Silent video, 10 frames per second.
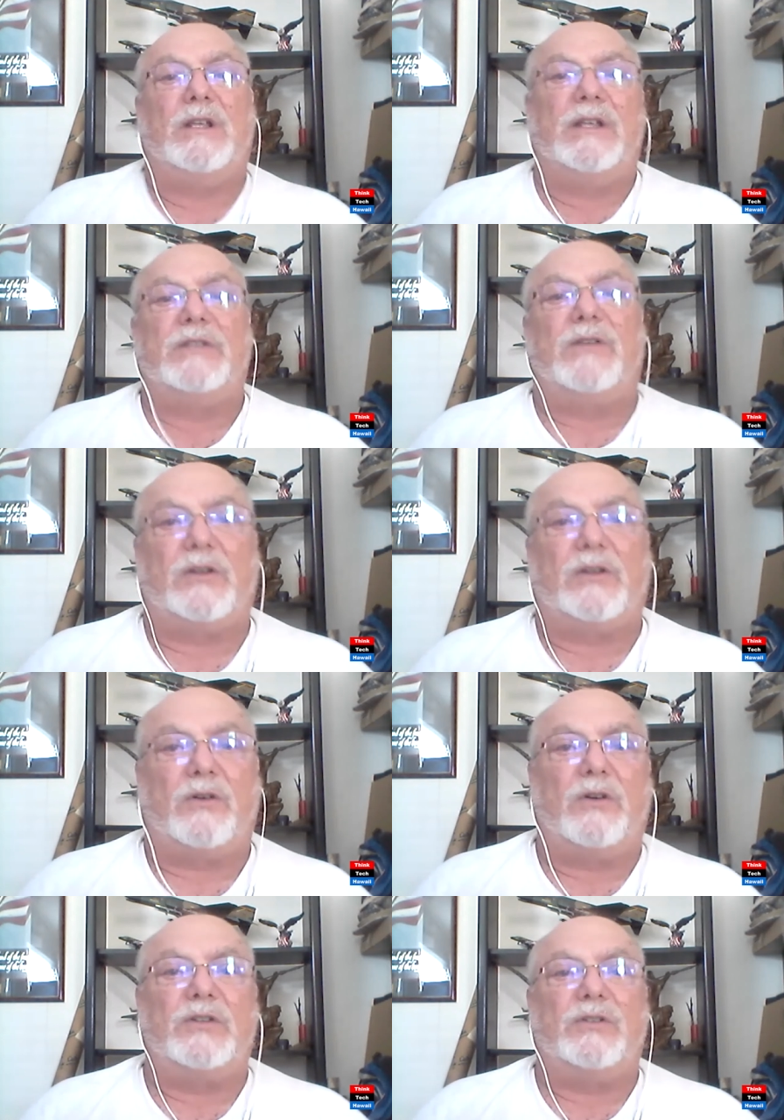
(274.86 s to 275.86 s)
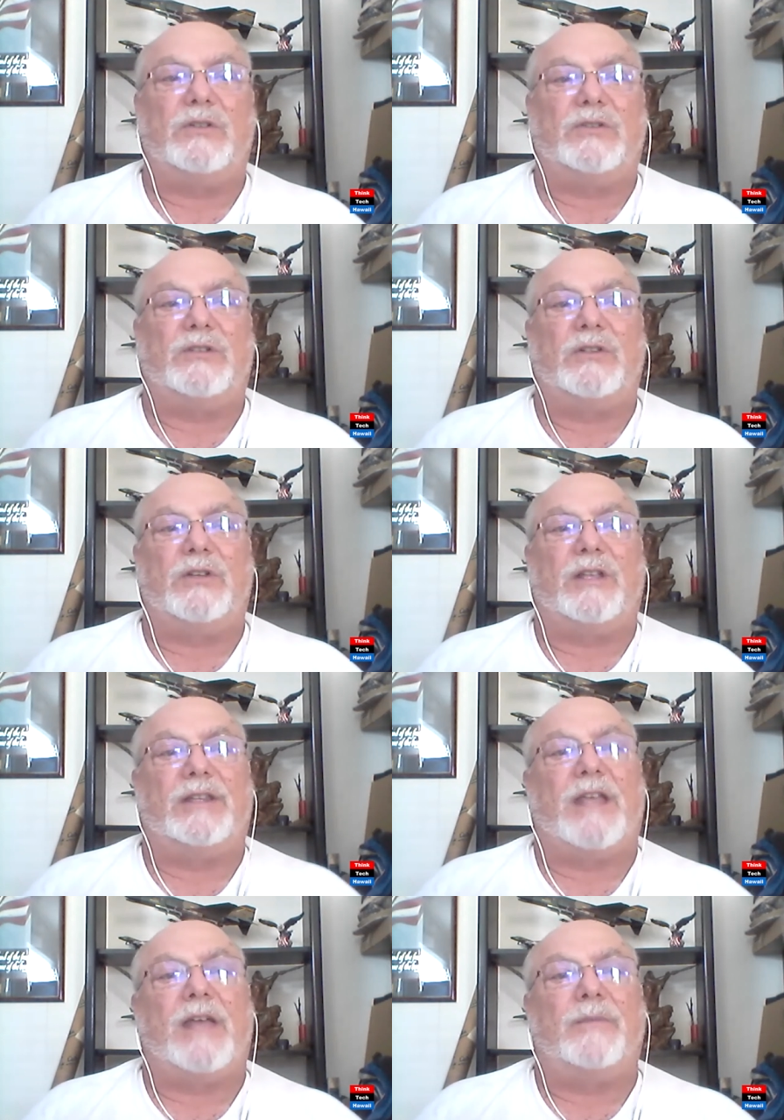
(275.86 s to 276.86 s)
So I encourage you to look at
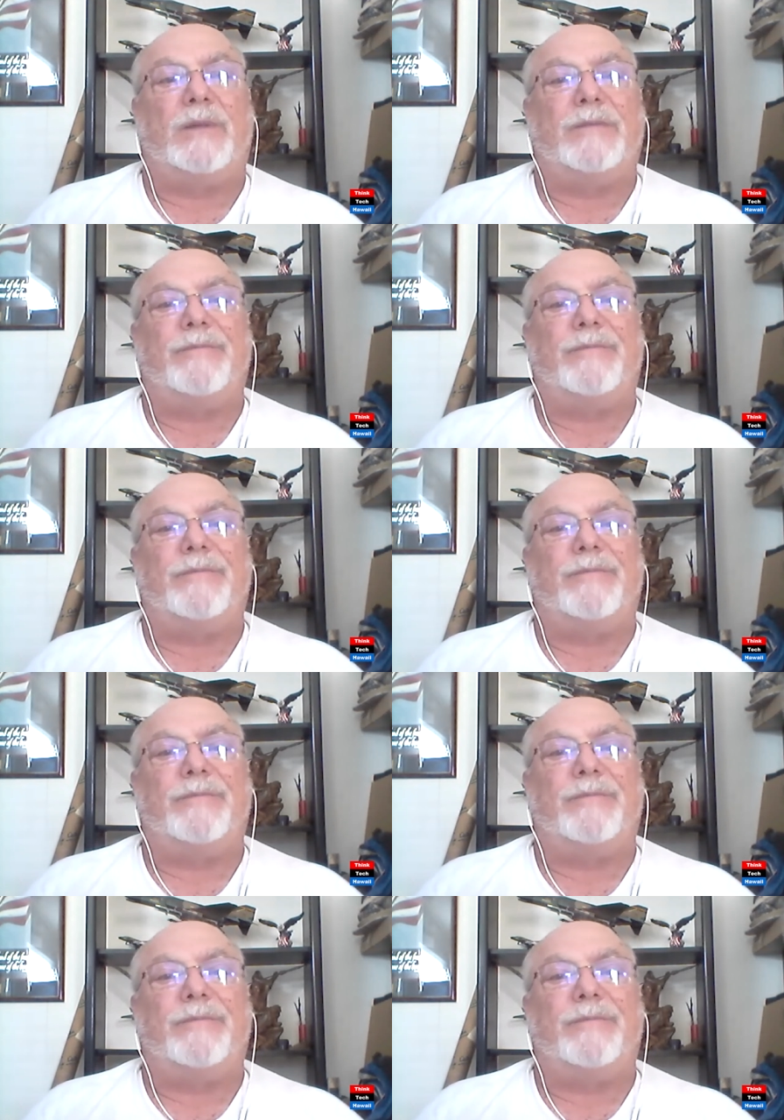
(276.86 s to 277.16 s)
that. But,